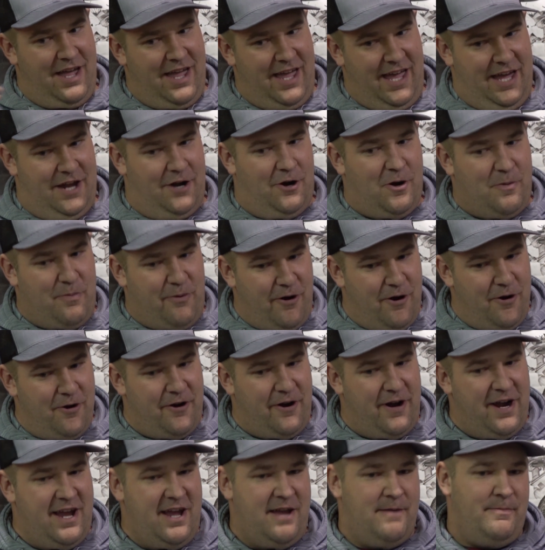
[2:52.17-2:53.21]
In our
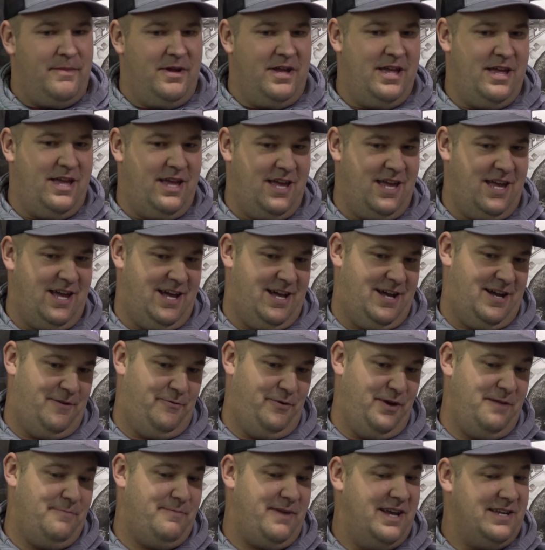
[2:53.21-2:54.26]
program,
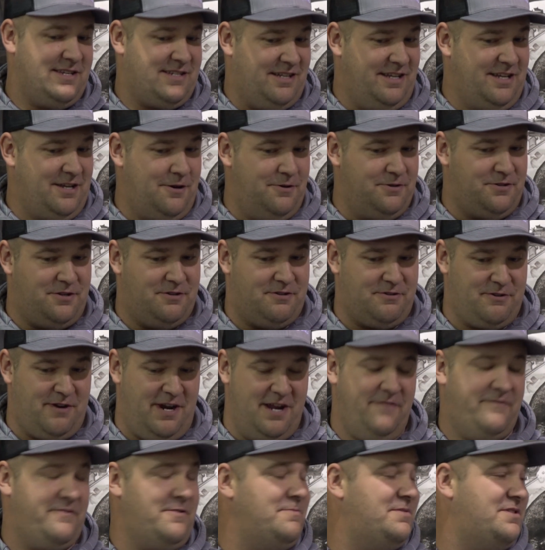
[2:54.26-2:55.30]
we basically go
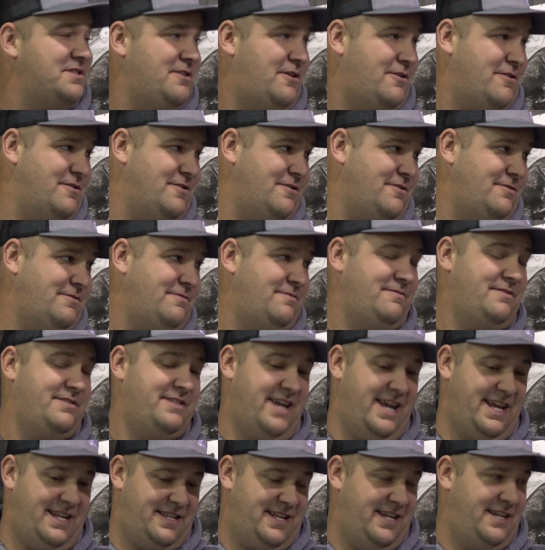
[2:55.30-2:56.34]
straight from starter to
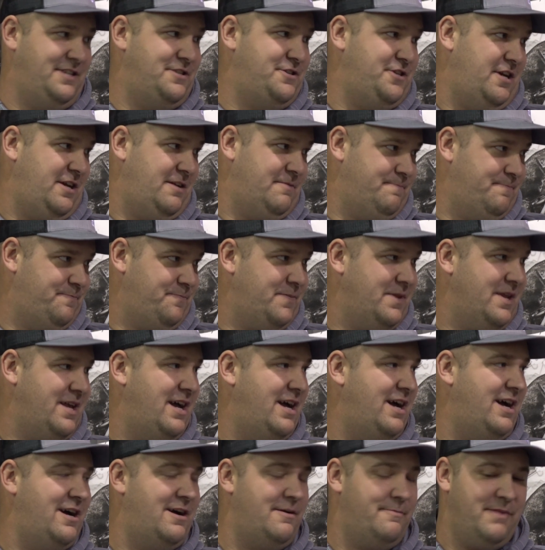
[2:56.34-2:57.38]

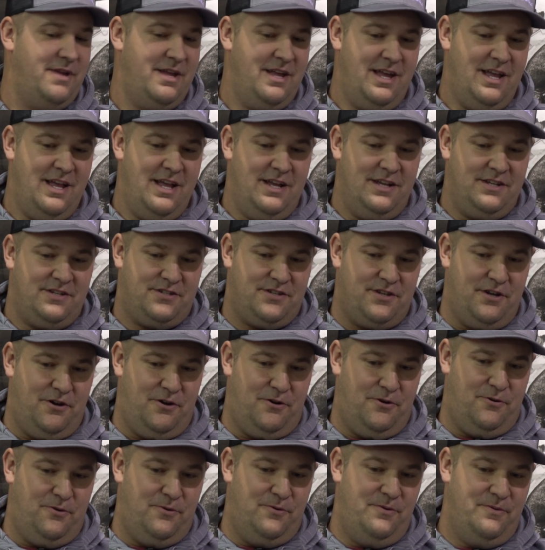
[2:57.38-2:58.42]
18G.
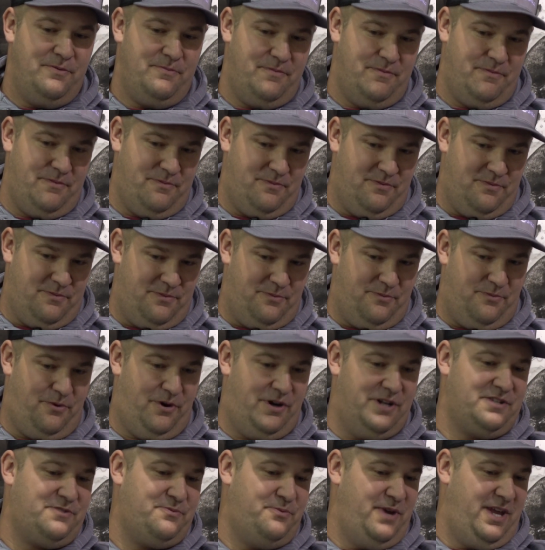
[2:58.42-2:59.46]
So
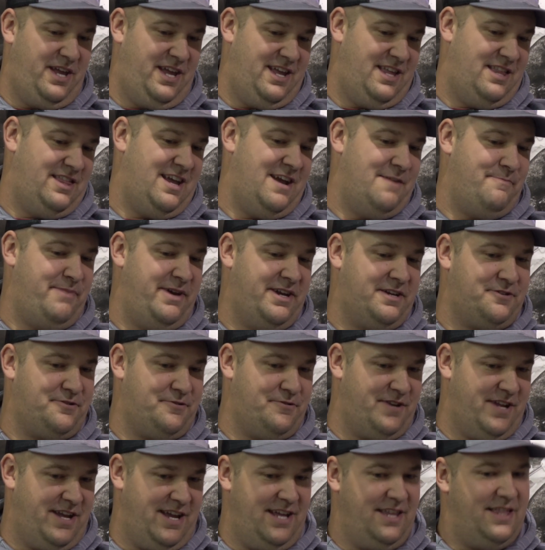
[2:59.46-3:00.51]
once we hit that picture
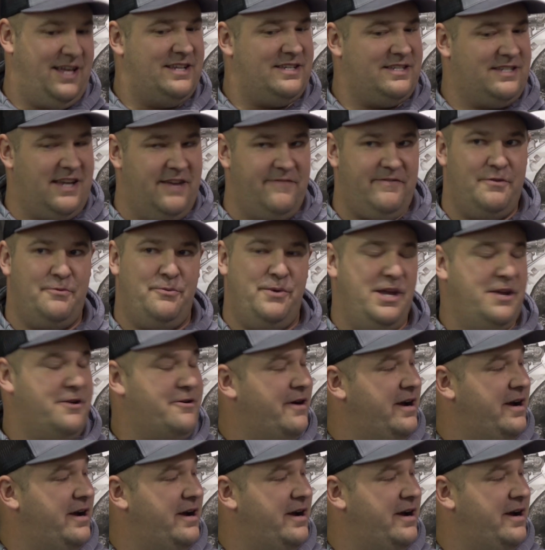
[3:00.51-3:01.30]
day, that 7-week